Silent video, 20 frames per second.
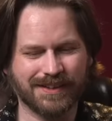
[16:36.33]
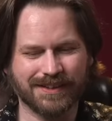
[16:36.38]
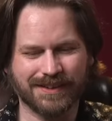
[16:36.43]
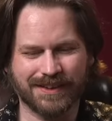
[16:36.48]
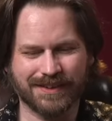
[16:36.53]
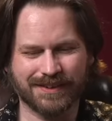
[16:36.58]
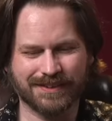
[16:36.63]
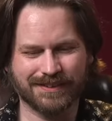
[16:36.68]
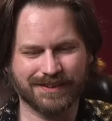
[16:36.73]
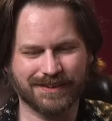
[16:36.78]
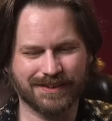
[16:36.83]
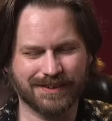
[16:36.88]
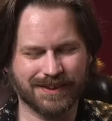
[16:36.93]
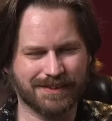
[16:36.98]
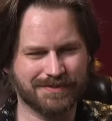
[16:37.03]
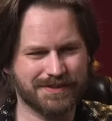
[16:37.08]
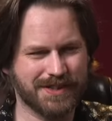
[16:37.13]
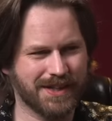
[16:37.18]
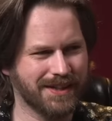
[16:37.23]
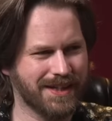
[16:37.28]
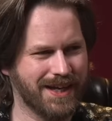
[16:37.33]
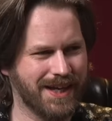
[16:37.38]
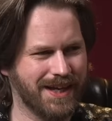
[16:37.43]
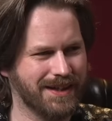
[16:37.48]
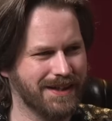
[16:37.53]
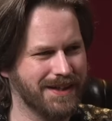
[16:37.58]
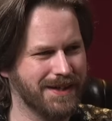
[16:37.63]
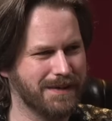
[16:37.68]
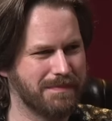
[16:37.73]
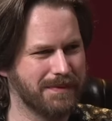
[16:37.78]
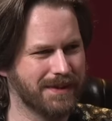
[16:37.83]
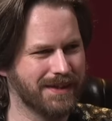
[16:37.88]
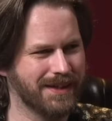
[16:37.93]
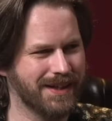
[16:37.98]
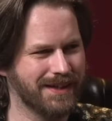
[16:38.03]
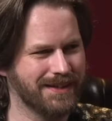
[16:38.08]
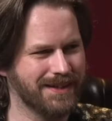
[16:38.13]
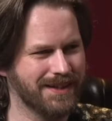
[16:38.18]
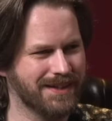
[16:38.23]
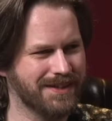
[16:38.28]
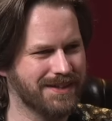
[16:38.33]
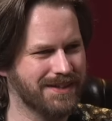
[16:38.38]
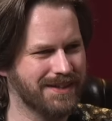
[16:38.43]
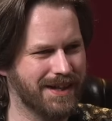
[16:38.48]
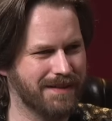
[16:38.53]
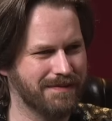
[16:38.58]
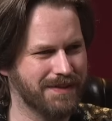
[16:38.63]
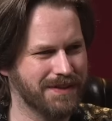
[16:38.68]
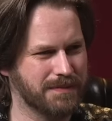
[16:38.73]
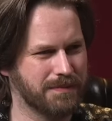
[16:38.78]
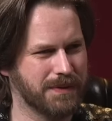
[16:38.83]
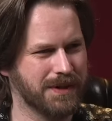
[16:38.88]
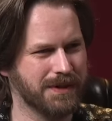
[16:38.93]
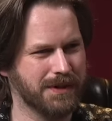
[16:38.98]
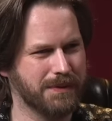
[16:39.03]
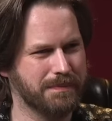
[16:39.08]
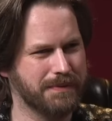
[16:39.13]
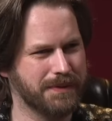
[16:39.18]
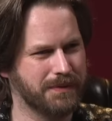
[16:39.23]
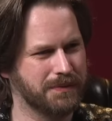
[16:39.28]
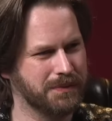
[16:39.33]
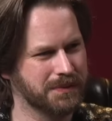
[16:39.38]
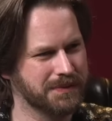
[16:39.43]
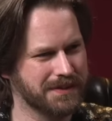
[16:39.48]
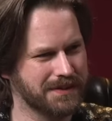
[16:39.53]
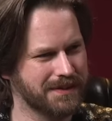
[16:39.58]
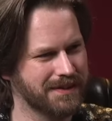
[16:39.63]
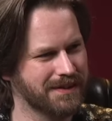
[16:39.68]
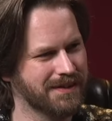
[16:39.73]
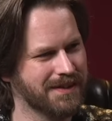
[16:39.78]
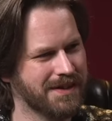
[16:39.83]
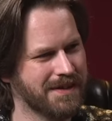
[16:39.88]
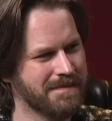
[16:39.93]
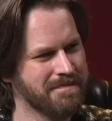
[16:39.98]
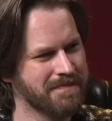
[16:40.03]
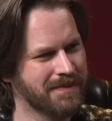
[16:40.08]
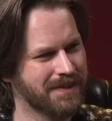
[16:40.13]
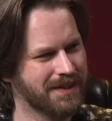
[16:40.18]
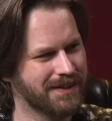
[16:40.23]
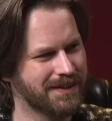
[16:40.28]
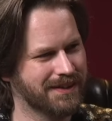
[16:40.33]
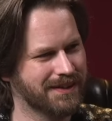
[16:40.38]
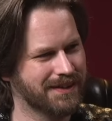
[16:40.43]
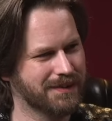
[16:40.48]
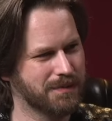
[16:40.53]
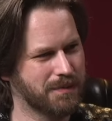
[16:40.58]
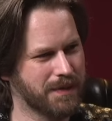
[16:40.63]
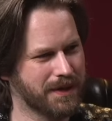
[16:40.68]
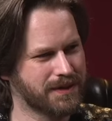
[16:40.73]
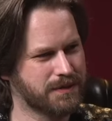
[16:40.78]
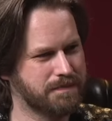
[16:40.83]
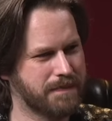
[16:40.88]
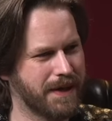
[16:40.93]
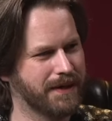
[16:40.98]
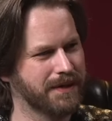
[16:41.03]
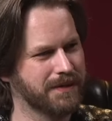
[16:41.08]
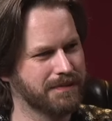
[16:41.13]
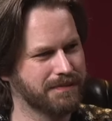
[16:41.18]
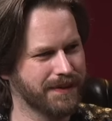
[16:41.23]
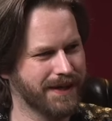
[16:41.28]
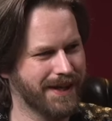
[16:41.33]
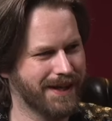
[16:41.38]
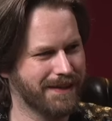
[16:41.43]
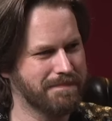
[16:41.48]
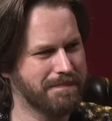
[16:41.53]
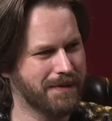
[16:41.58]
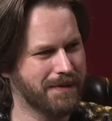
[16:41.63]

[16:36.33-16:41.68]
And love John Candy, but I think having someone a little bit older uh, works better for that